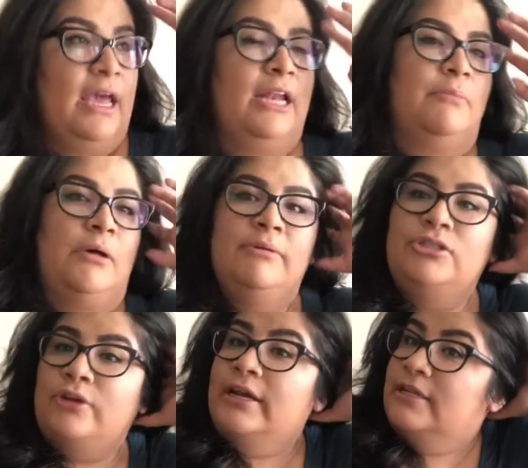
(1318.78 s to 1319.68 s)
And I'm always
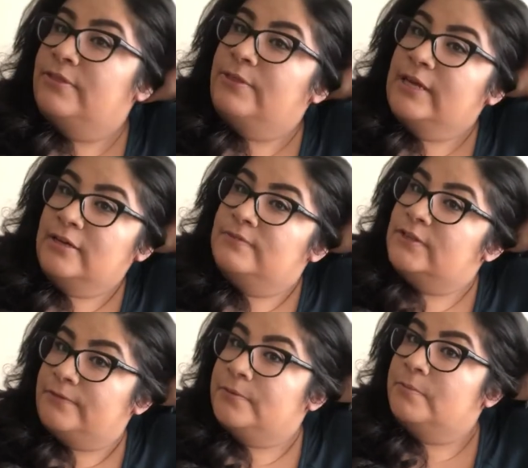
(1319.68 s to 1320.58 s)
trying to think of
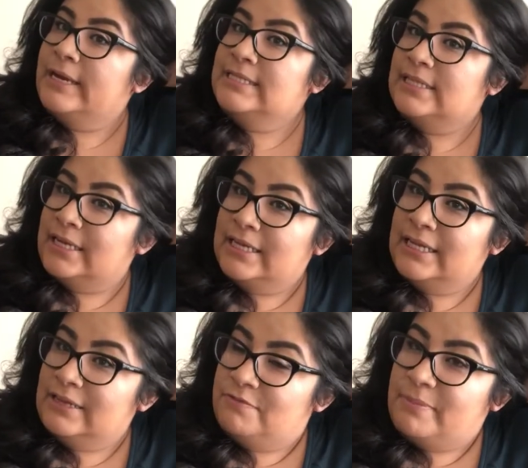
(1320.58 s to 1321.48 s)
different ways that I
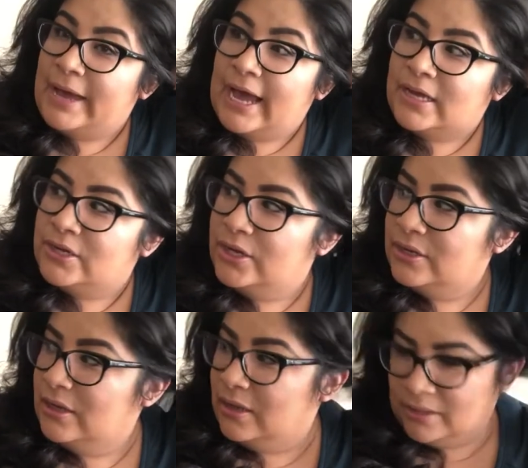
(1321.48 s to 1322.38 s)
could give back
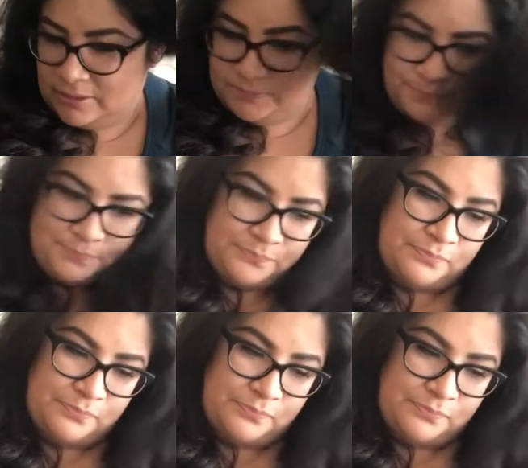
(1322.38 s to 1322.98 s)
um,